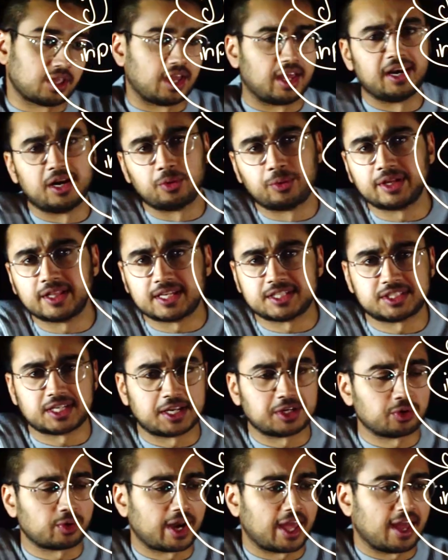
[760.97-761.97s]
And I realize I
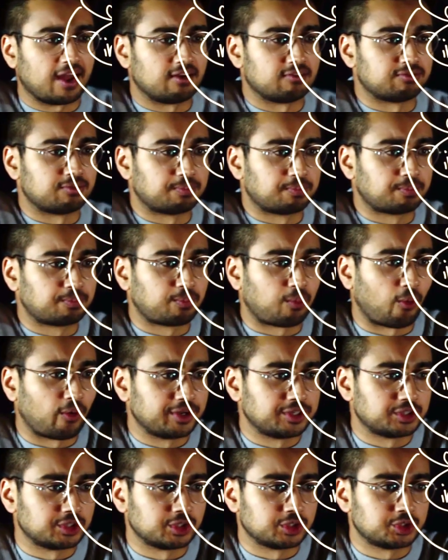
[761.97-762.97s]
don't have
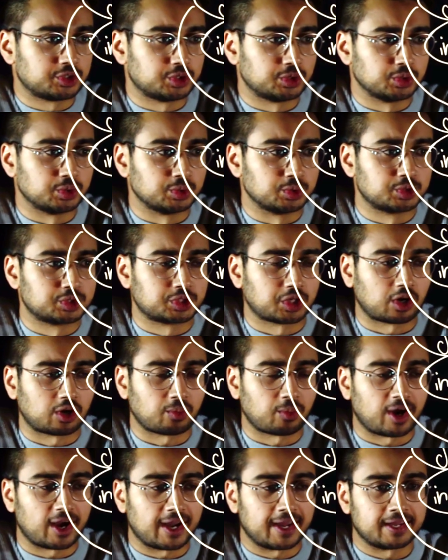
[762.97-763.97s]
pointer to star
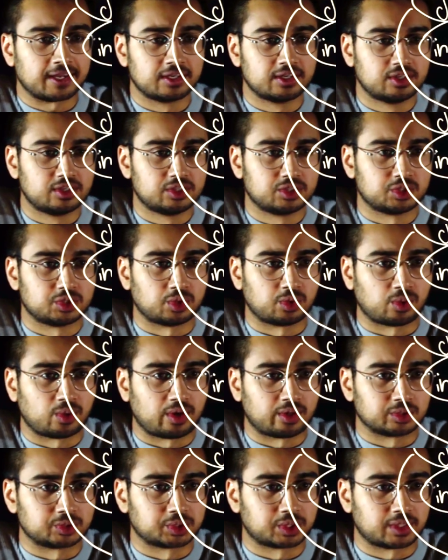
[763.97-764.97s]
y, so
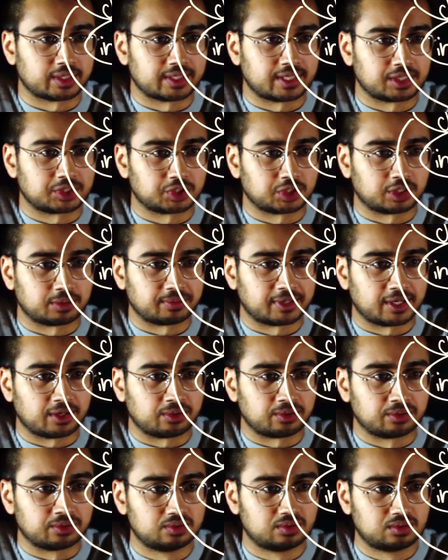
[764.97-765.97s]
I'll draw in that term now.